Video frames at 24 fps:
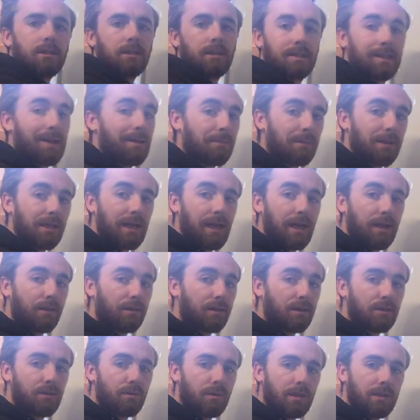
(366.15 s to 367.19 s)
Does that mean
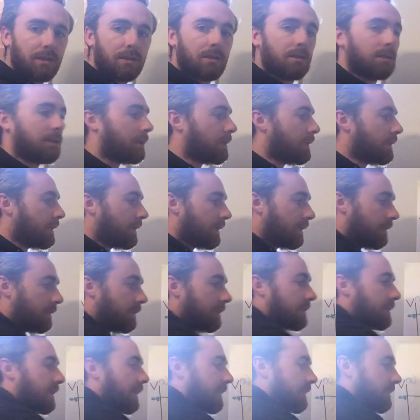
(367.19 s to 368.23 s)
anything to us? In
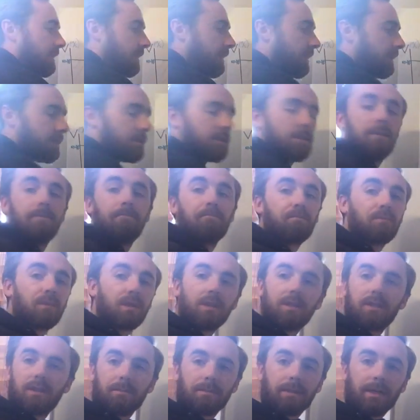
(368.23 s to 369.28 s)
this case, it does.
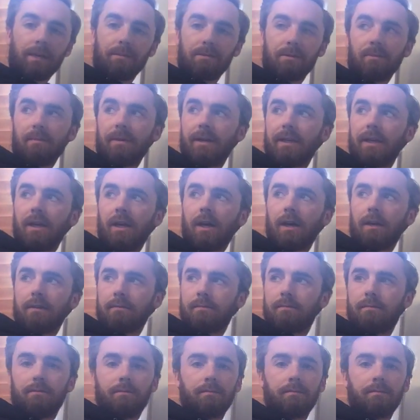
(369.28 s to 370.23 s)
Sometimes it might not.